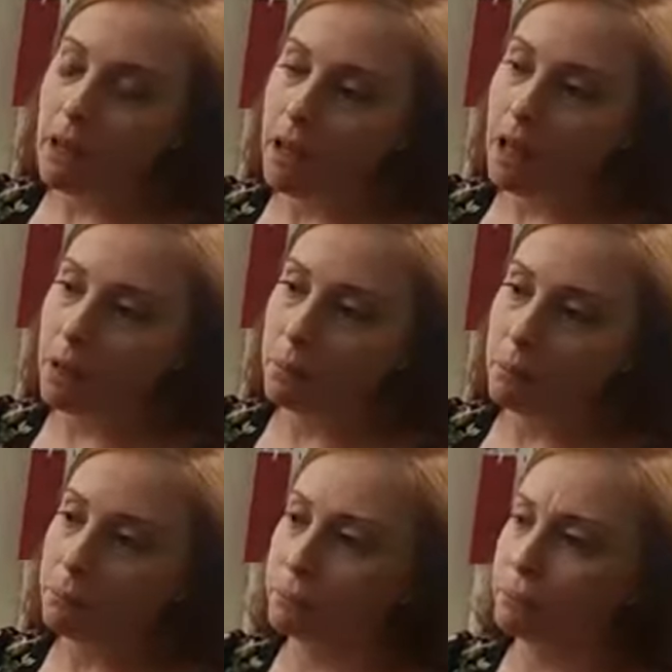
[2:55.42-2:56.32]
And you can
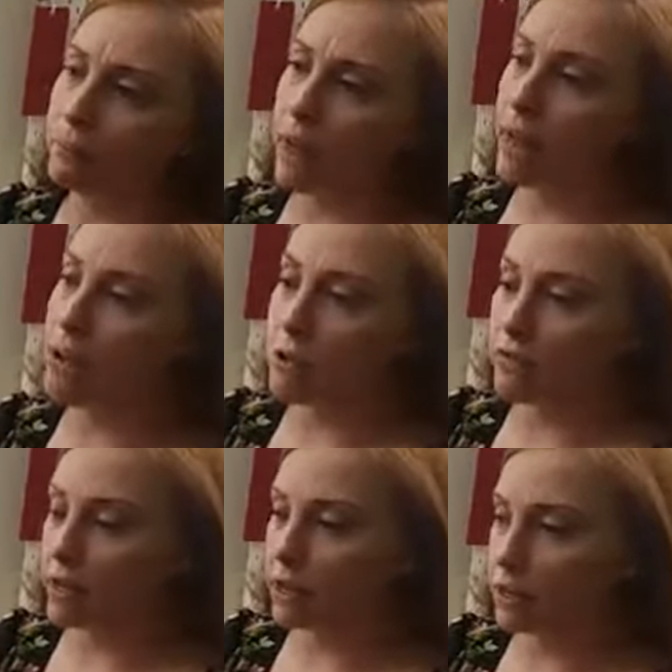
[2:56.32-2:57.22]
feel, you know, it's like a
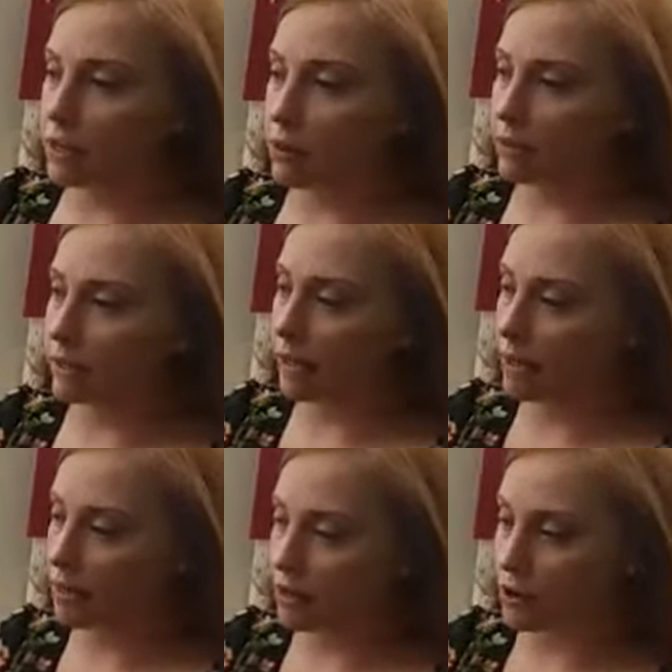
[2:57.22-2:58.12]
thinner material,
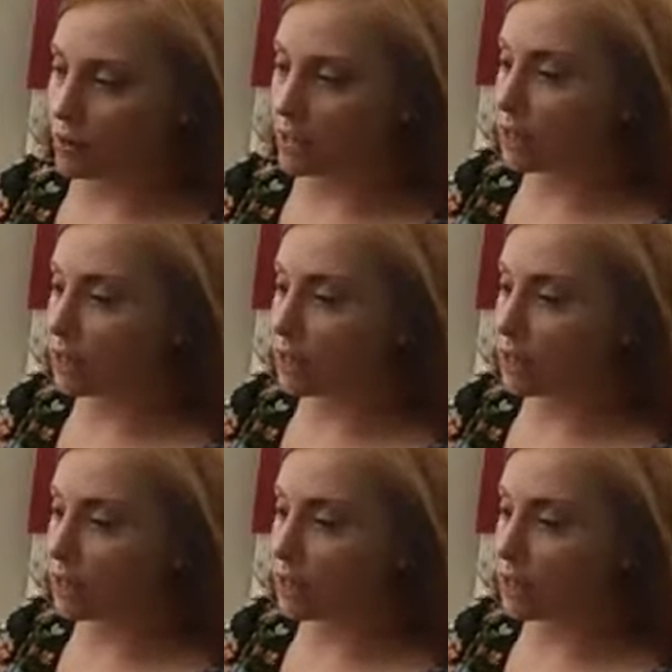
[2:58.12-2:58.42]
but then there's